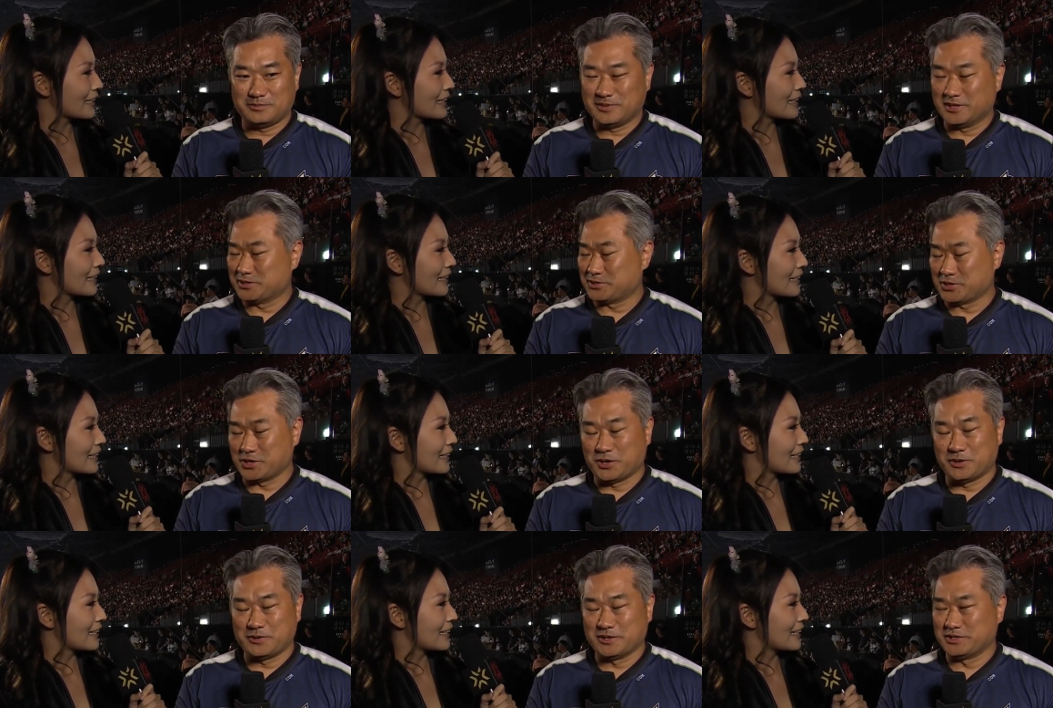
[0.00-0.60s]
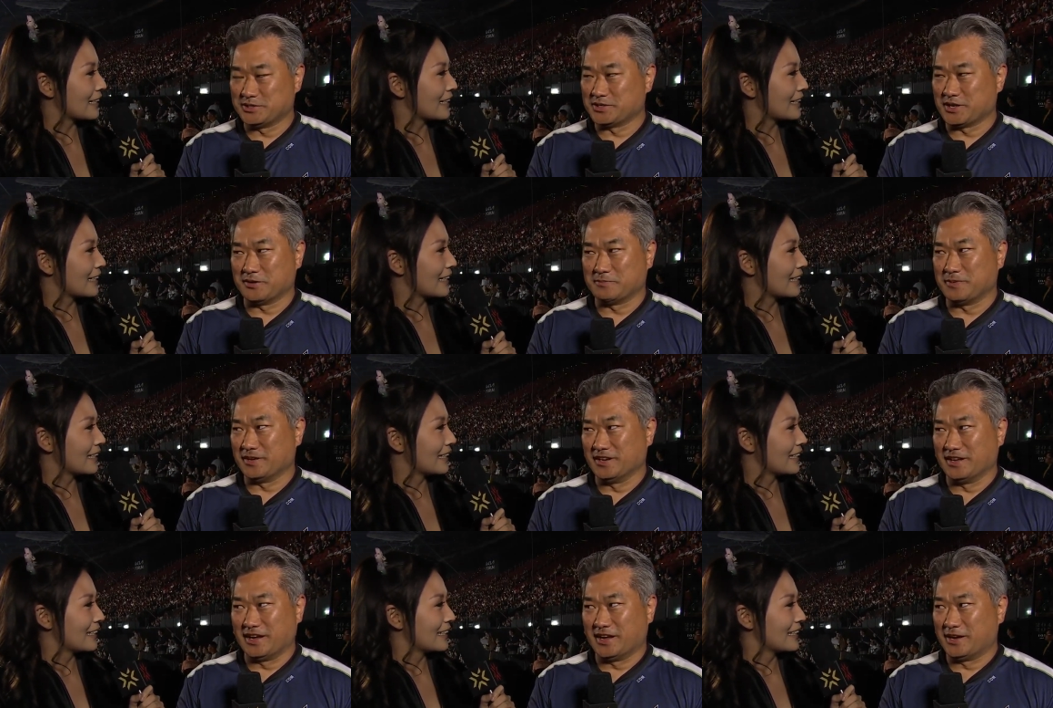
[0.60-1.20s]
Speaker 1: It's always up
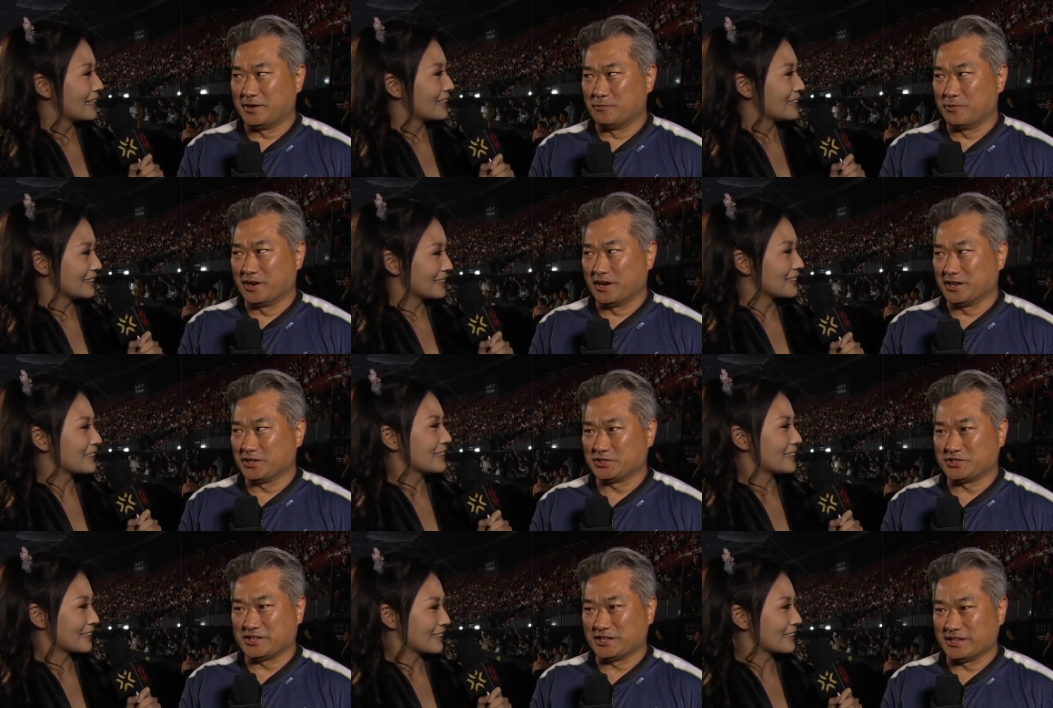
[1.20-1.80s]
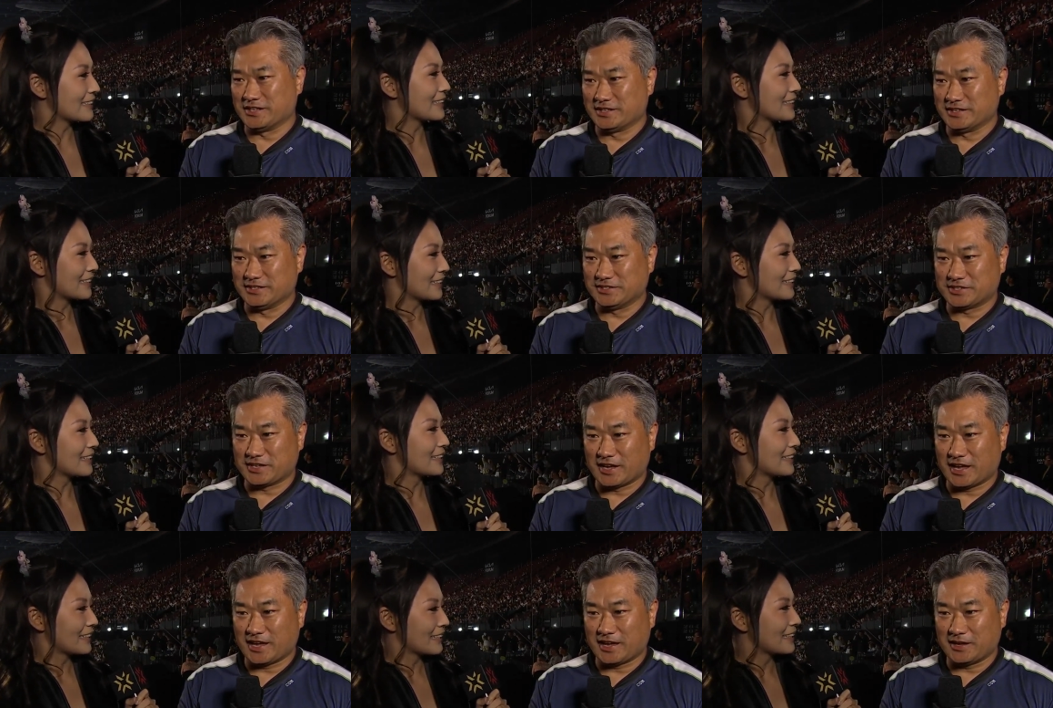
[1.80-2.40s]
and down when I see these
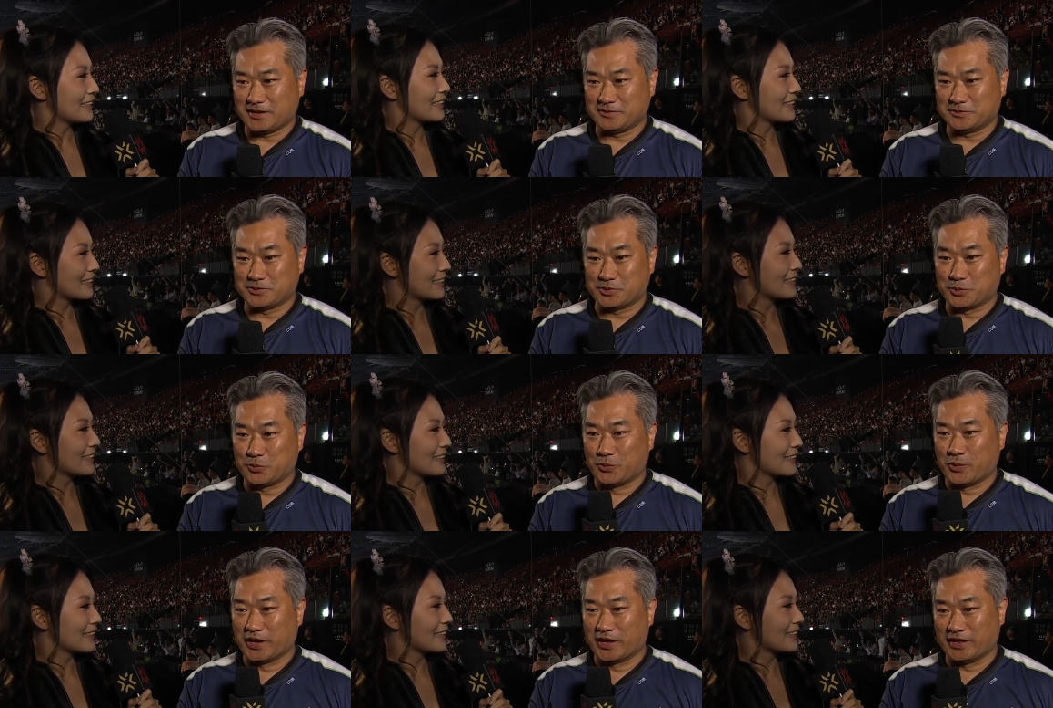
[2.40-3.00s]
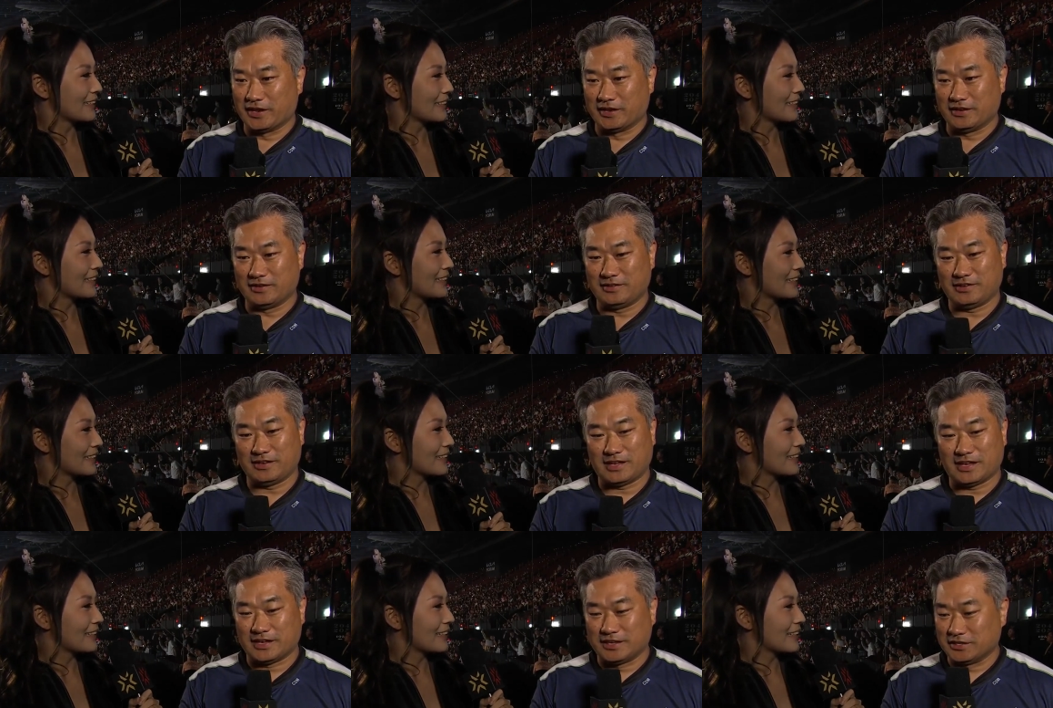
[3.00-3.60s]
games. When
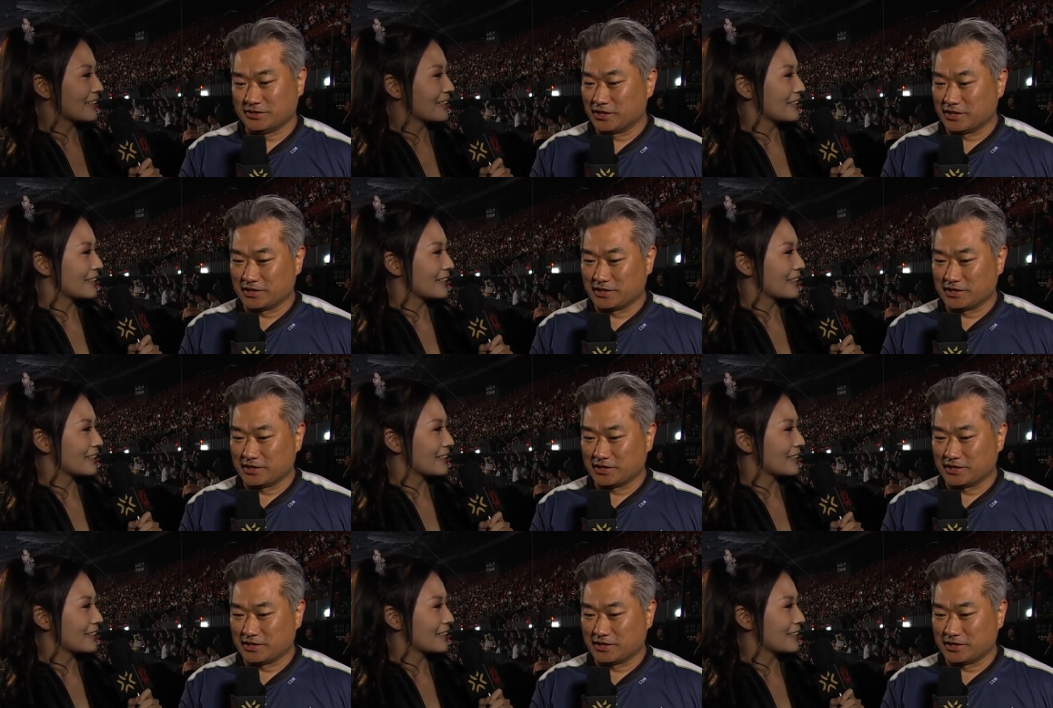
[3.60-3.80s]
he